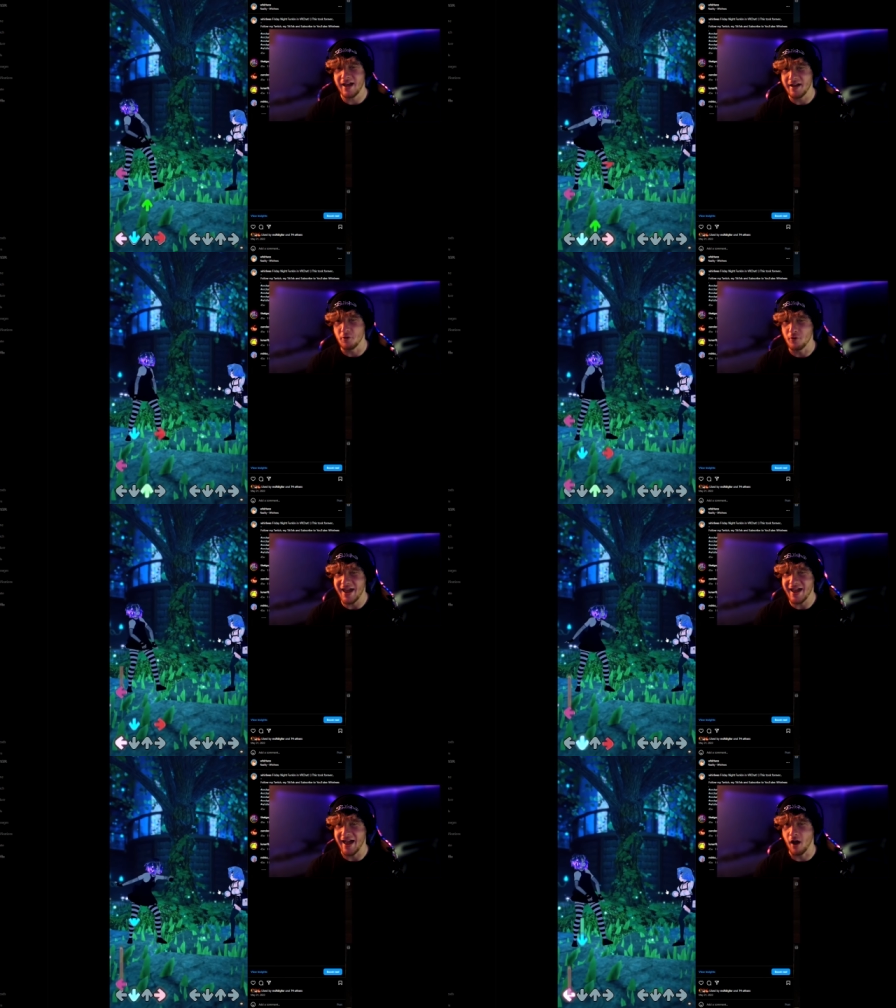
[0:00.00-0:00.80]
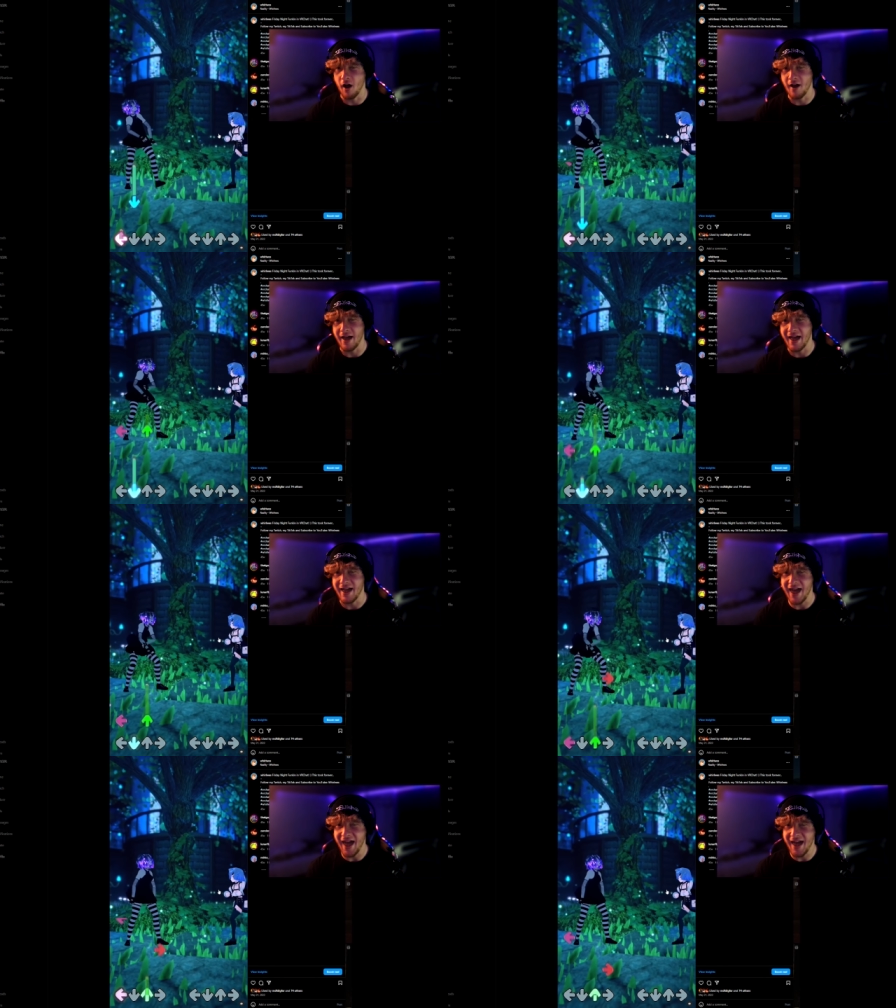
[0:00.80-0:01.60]
E A R,
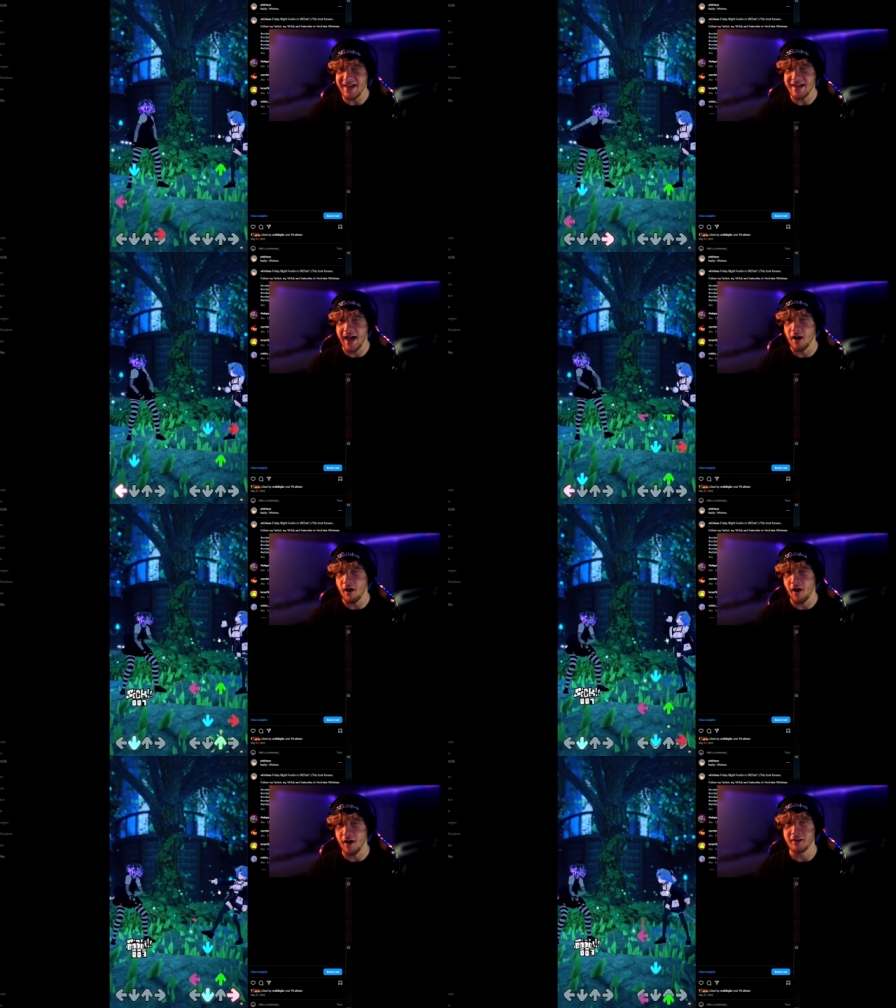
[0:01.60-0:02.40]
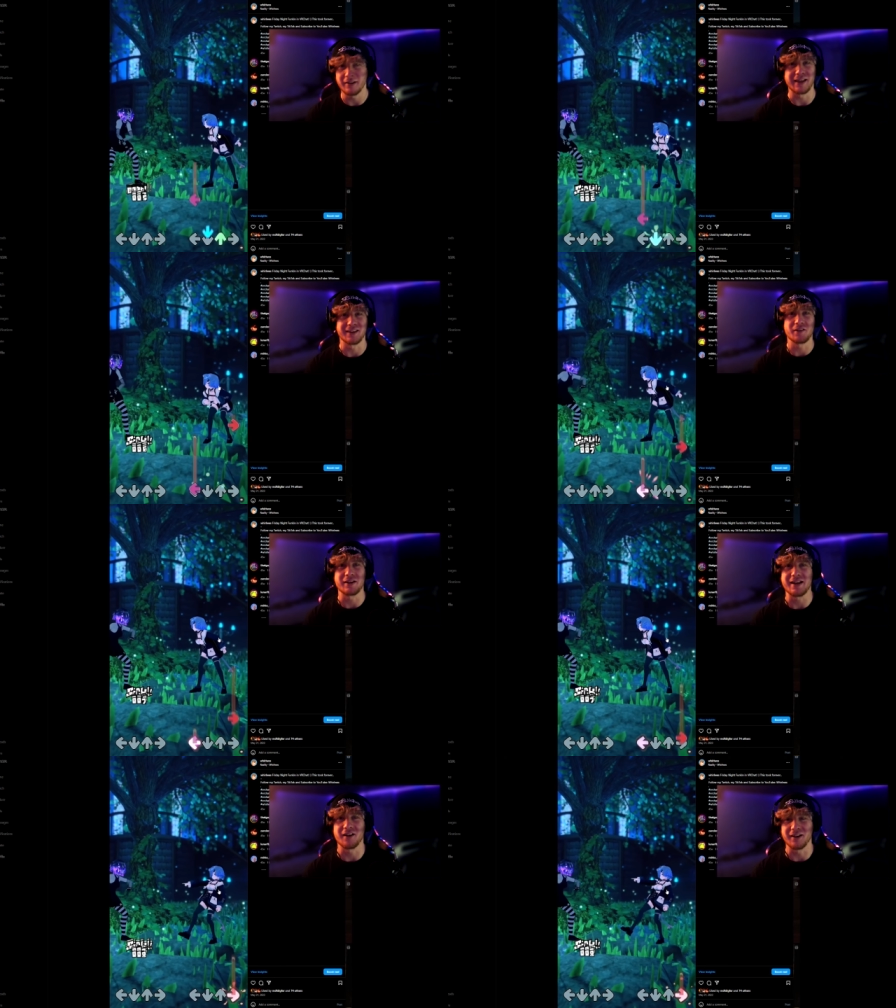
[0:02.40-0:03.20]
E A R,
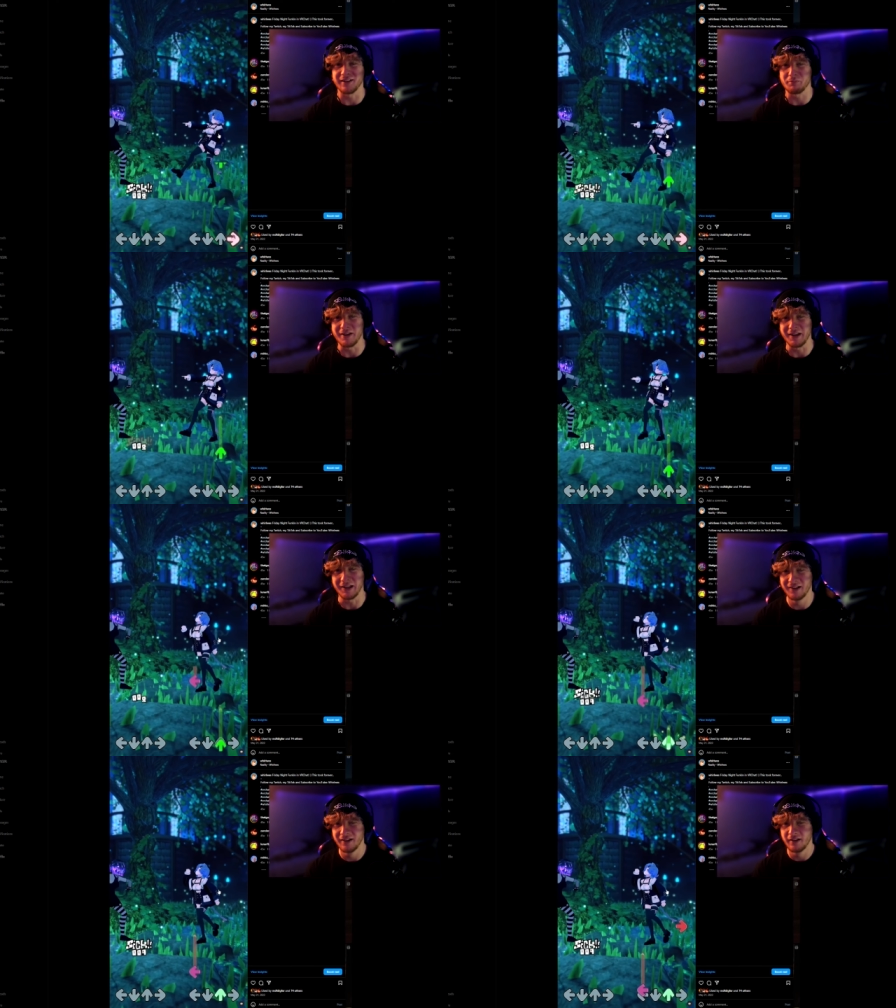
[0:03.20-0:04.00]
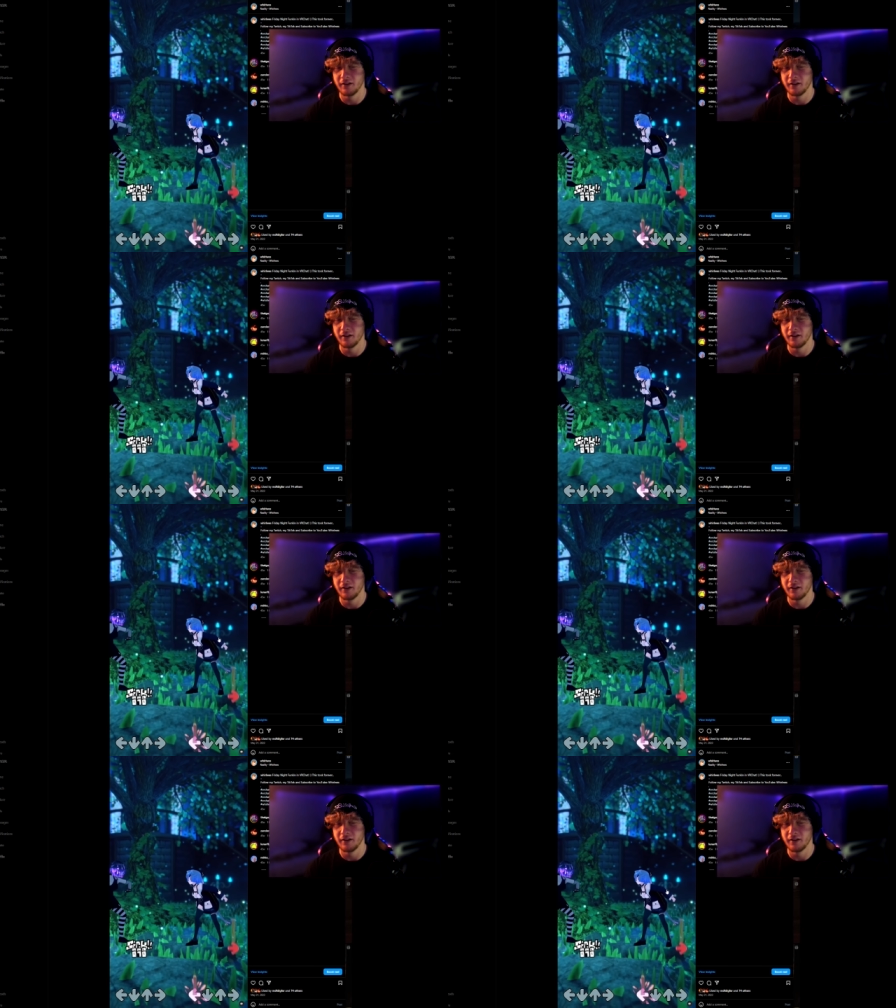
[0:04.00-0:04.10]
like, you can hear it. It's me.